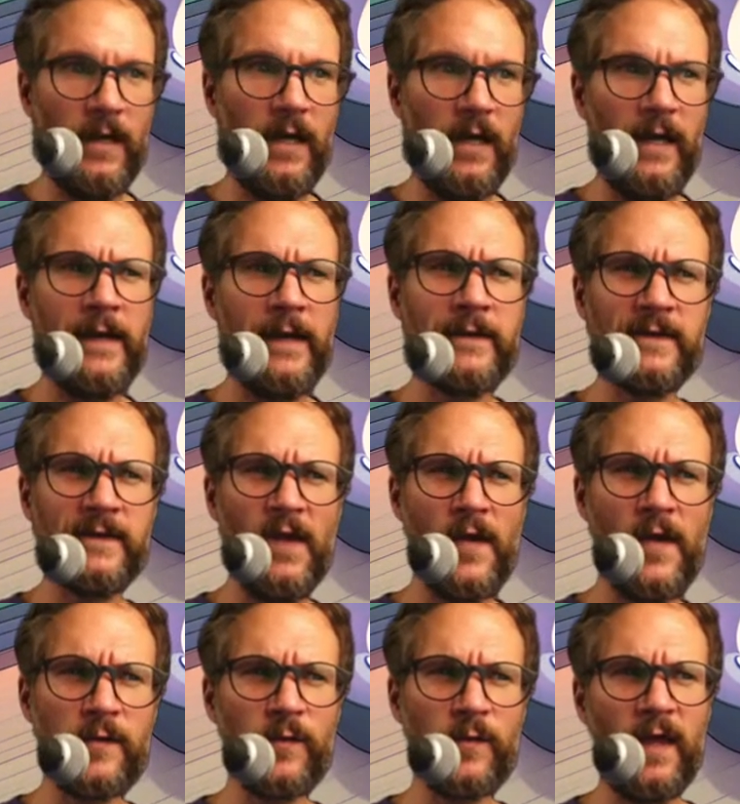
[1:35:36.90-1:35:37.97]
I could
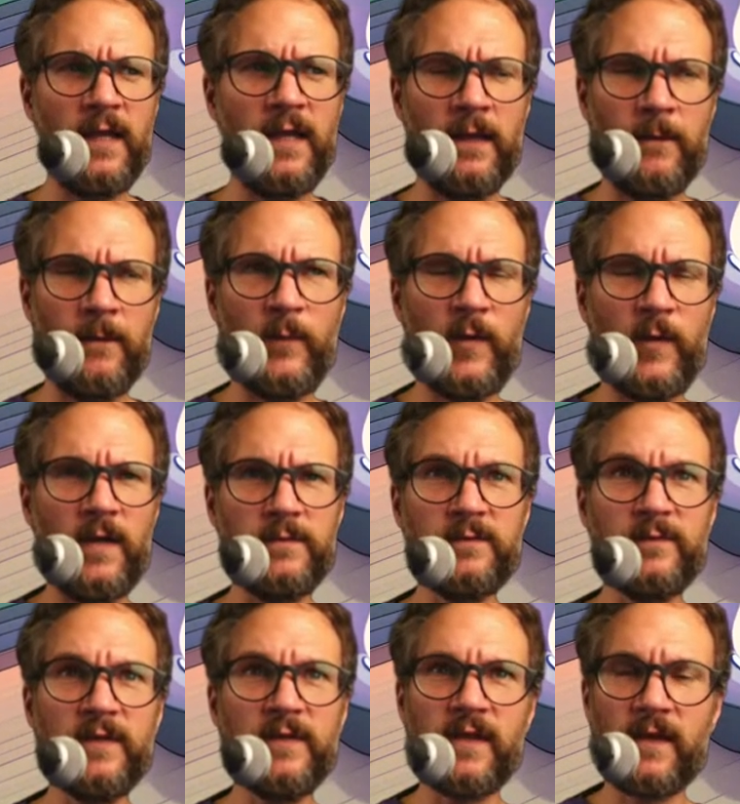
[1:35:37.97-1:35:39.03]
tell you that
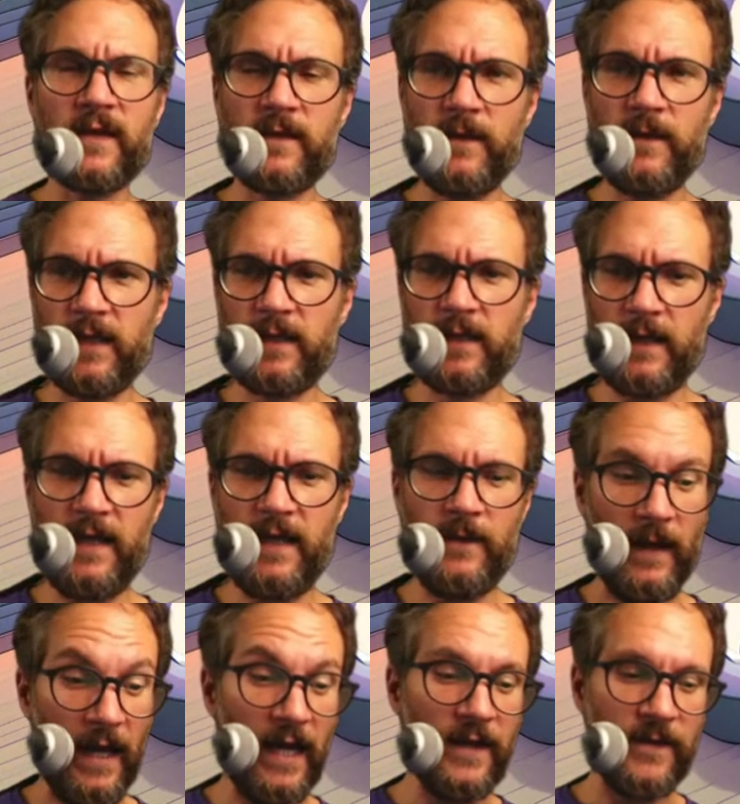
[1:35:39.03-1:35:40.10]
probably the like I
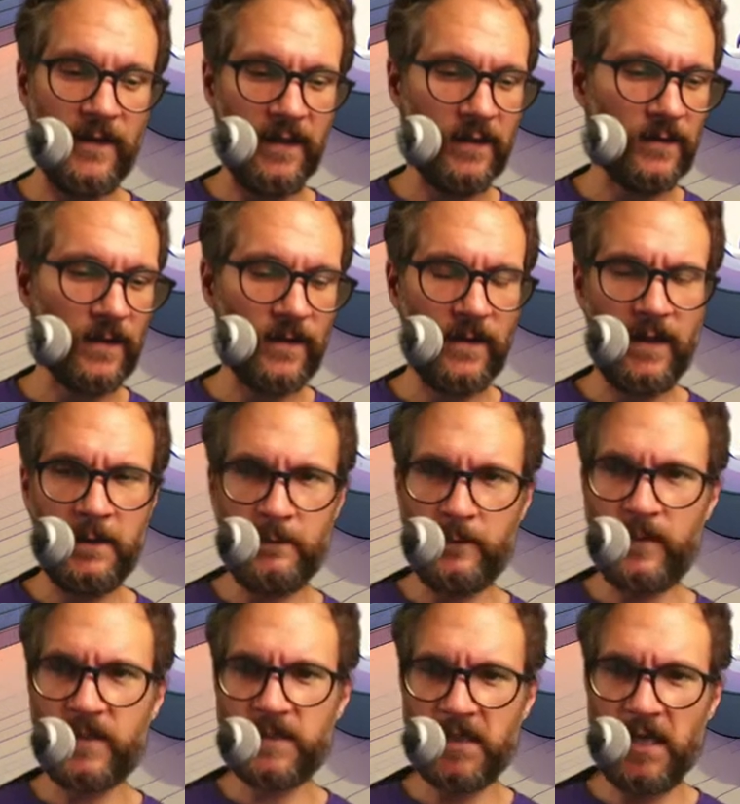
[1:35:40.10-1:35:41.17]
I think the thing
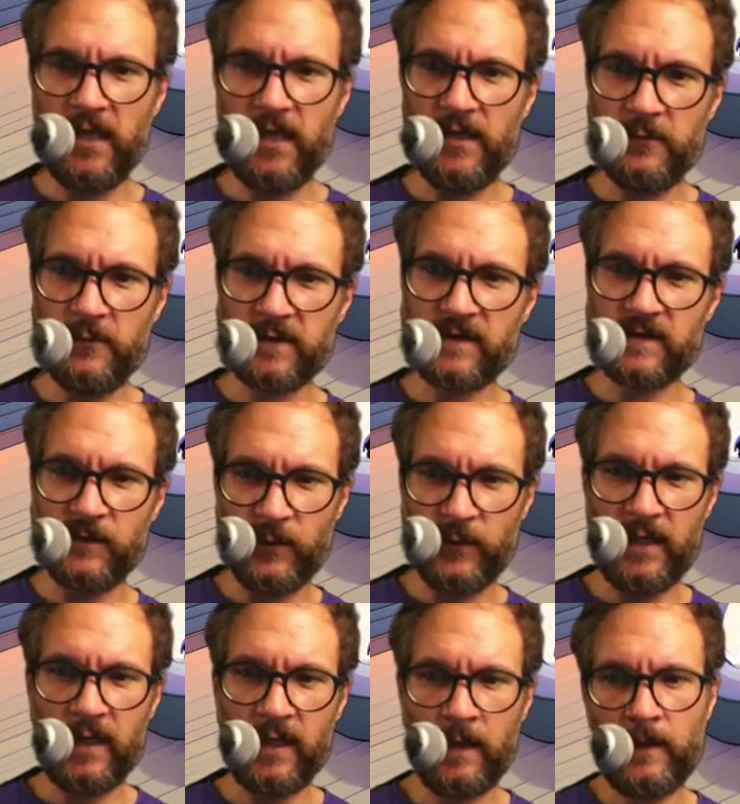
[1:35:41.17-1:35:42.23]
Beczała was
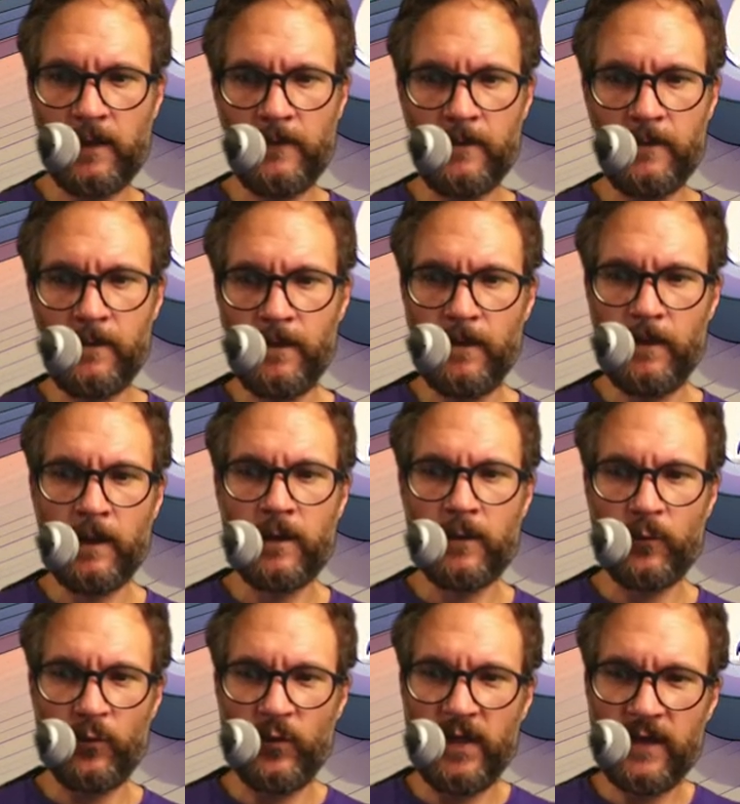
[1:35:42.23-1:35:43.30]
doing
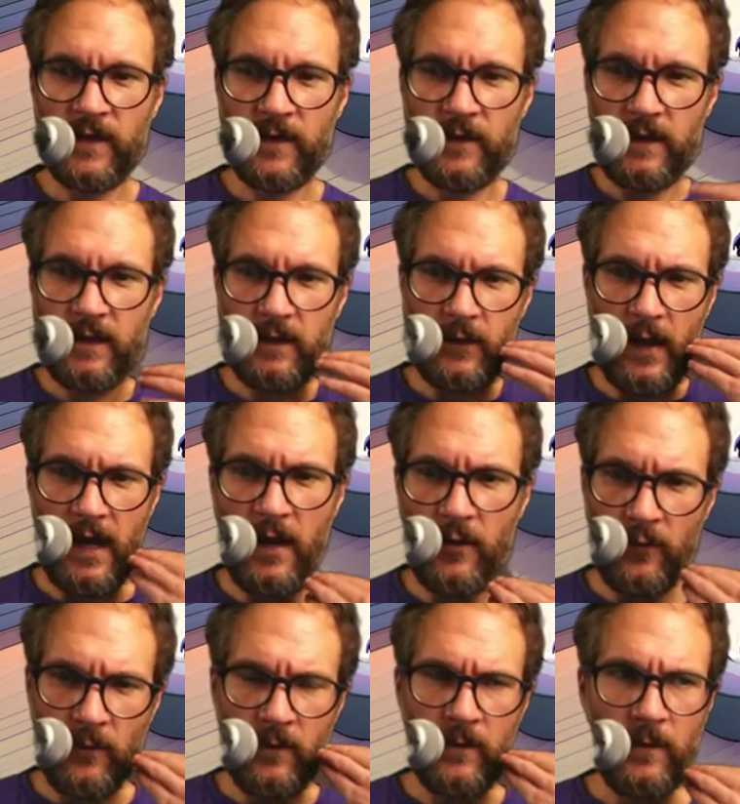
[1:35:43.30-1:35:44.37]
with
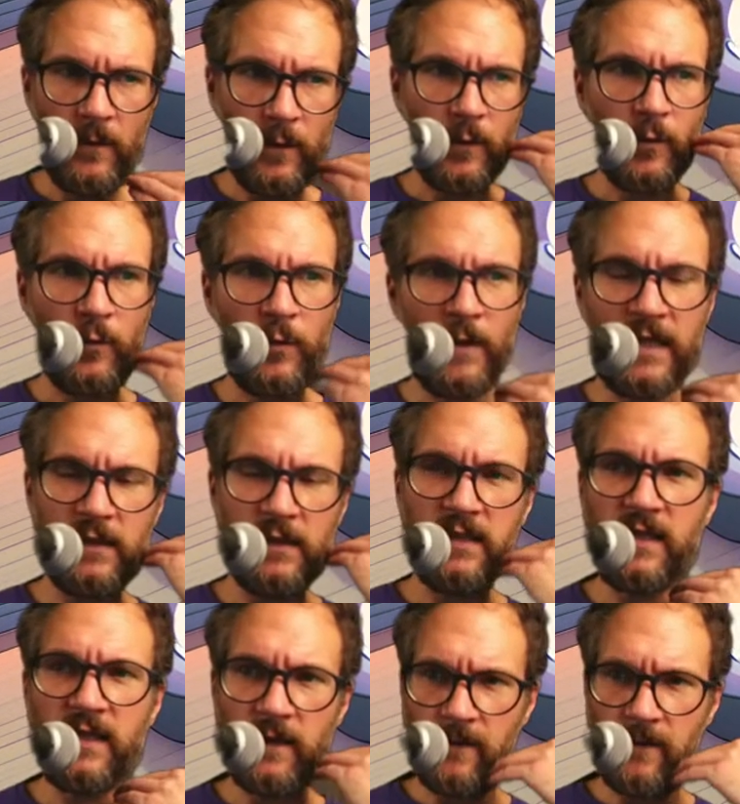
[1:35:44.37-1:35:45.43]
how
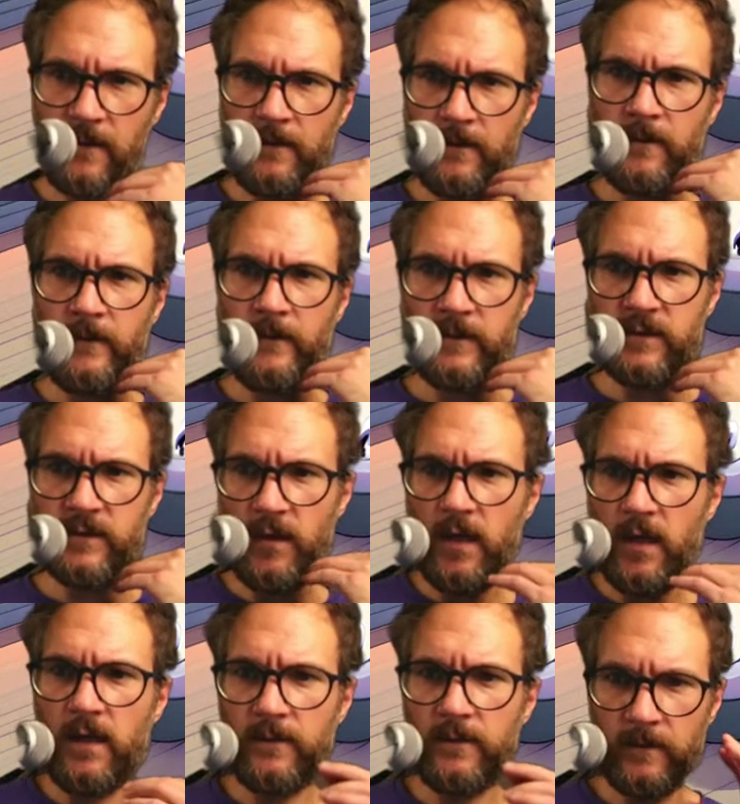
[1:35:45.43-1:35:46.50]
quickly the jaw